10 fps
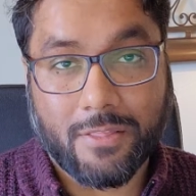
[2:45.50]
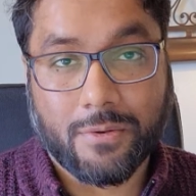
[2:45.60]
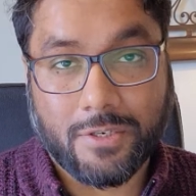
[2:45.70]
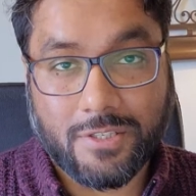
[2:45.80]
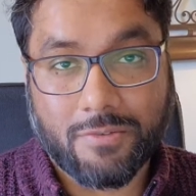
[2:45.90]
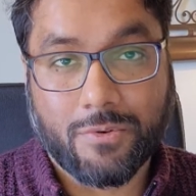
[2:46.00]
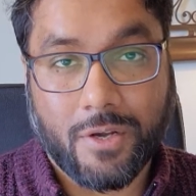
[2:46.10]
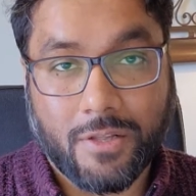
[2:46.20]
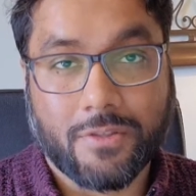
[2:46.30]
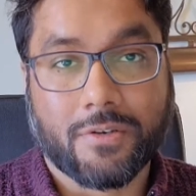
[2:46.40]
And there are
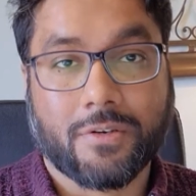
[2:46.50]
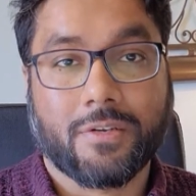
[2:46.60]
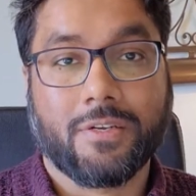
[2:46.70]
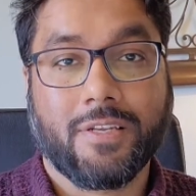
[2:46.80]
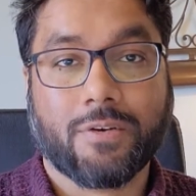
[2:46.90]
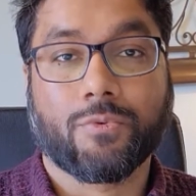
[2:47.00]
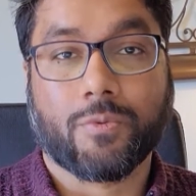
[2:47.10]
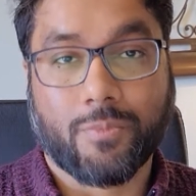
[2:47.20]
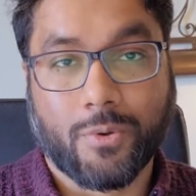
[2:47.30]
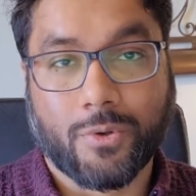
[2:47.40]
several other
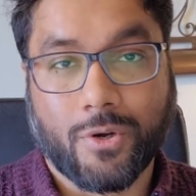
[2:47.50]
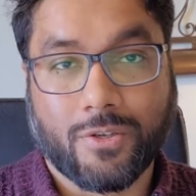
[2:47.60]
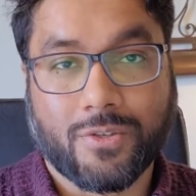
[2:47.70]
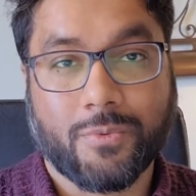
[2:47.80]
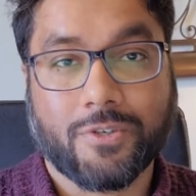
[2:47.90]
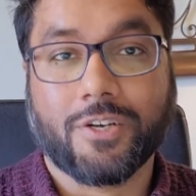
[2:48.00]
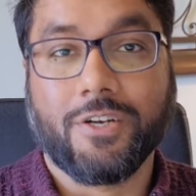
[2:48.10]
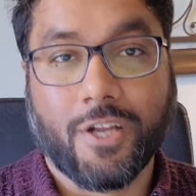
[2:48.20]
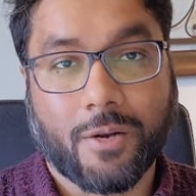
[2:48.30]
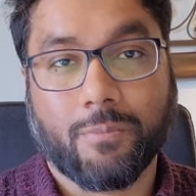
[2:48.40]
network protocols which are
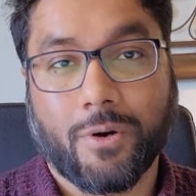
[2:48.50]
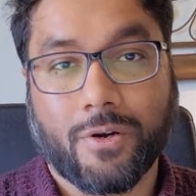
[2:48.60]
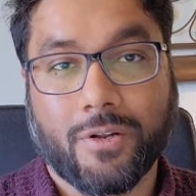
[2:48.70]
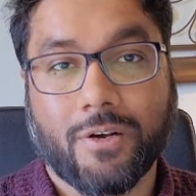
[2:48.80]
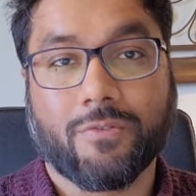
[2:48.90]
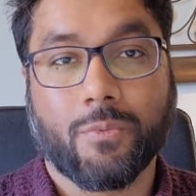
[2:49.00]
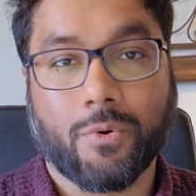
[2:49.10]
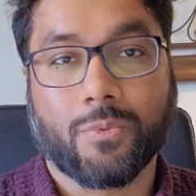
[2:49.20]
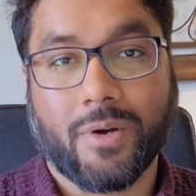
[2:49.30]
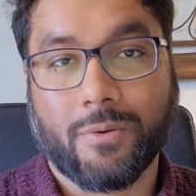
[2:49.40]
not part of the
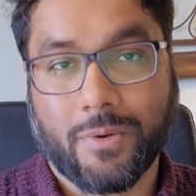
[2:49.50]
World Wide